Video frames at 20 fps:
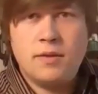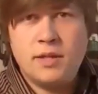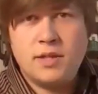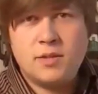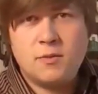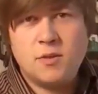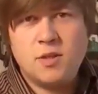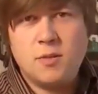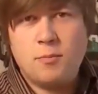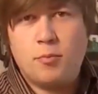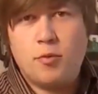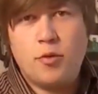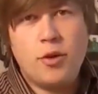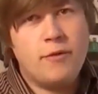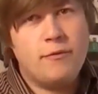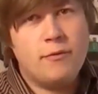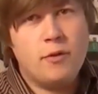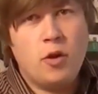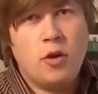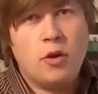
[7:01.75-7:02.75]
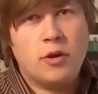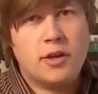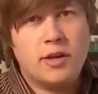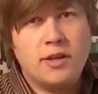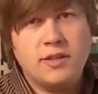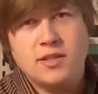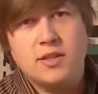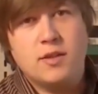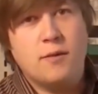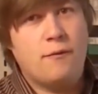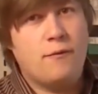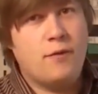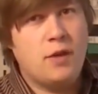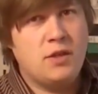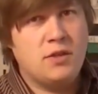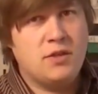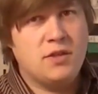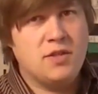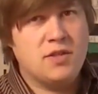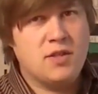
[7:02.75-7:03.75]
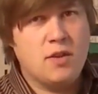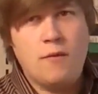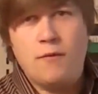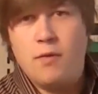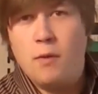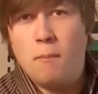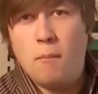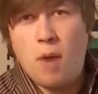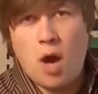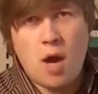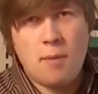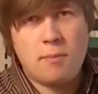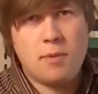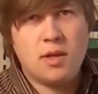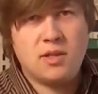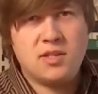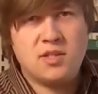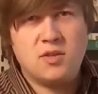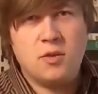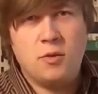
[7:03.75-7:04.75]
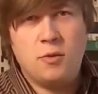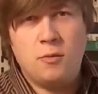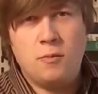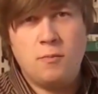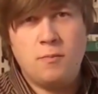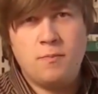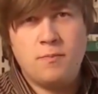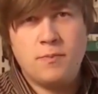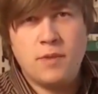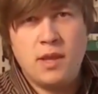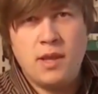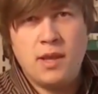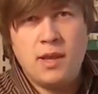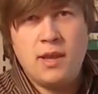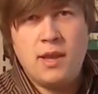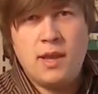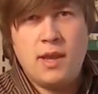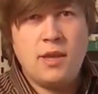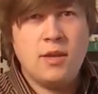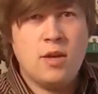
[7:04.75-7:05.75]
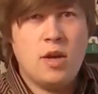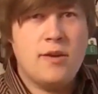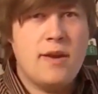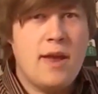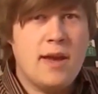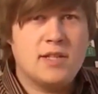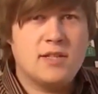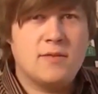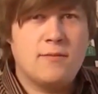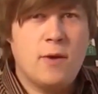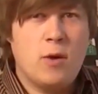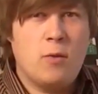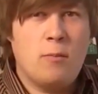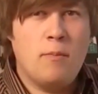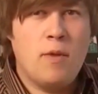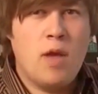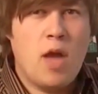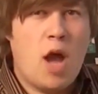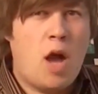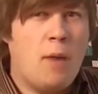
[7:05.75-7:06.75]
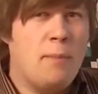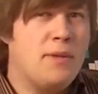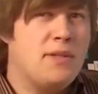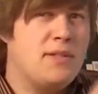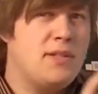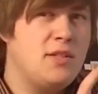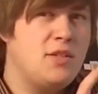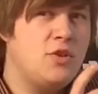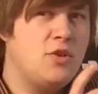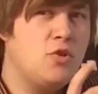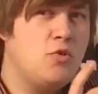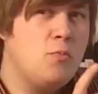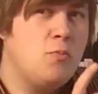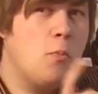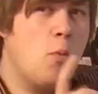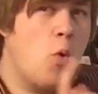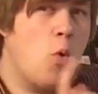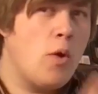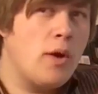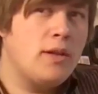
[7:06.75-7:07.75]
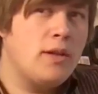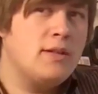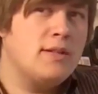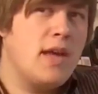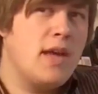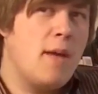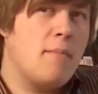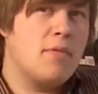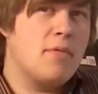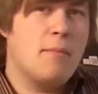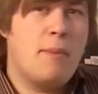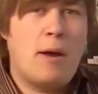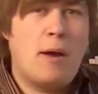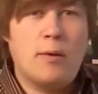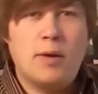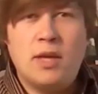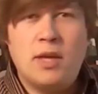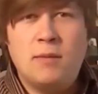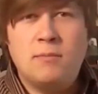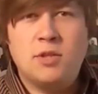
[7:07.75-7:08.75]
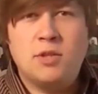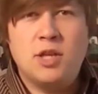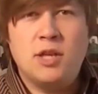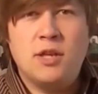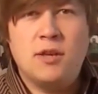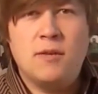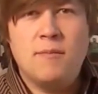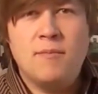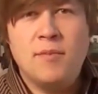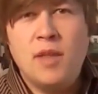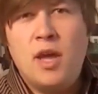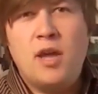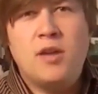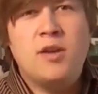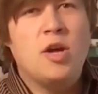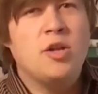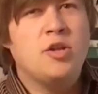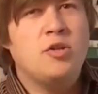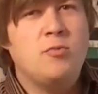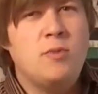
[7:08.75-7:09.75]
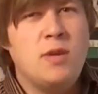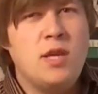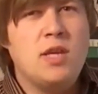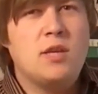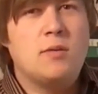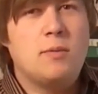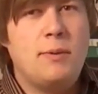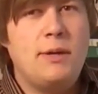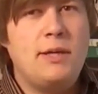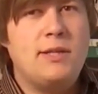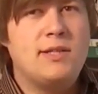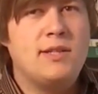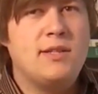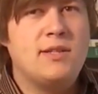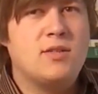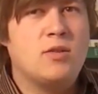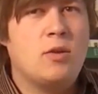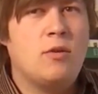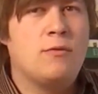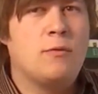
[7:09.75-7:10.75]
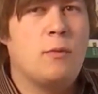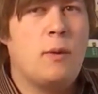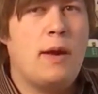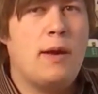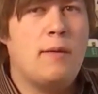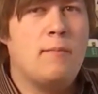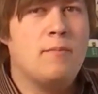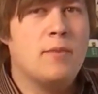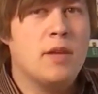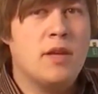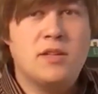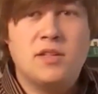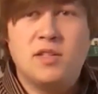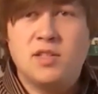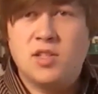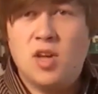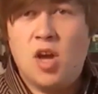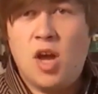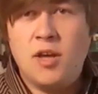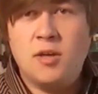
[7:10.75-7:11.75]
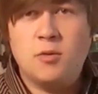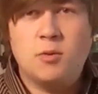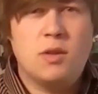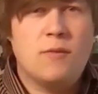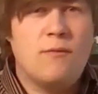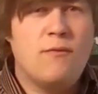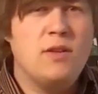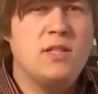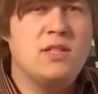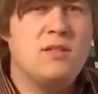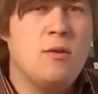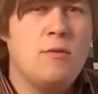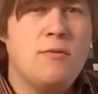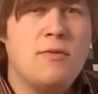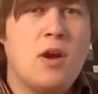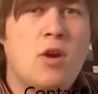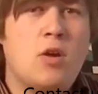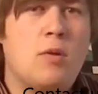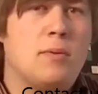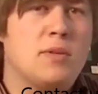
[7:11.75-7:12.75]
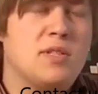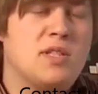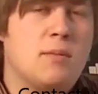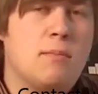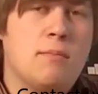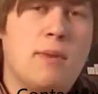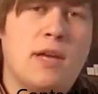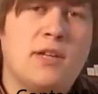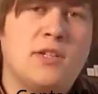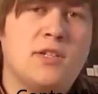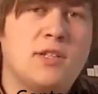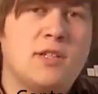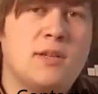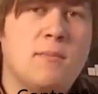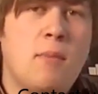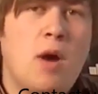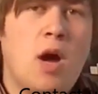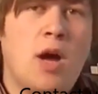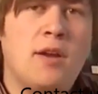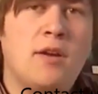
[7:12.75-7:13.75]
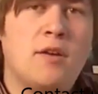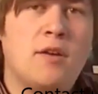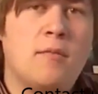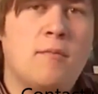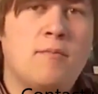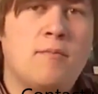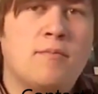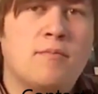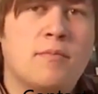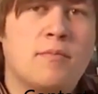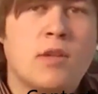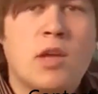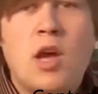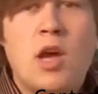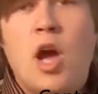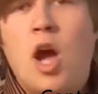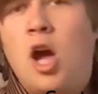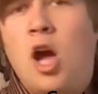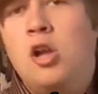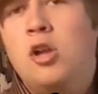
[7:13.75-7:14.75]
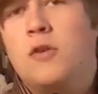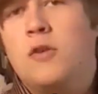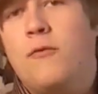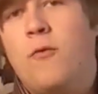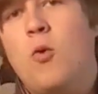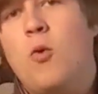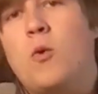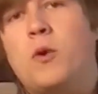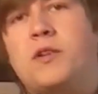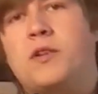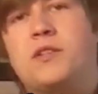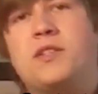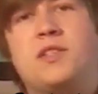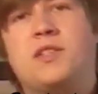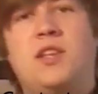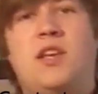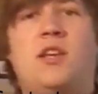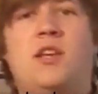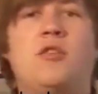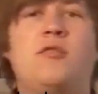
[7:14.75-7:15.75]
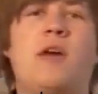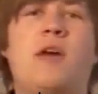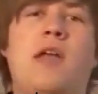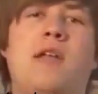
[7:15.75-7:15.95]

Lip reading: This was a brief look into the features of the Myoplus 2. In our next film, I'll be teaching you more in depth about EMG and our unique PC software, designed with the physiotherapist and patient in mind. I look forward to seeing you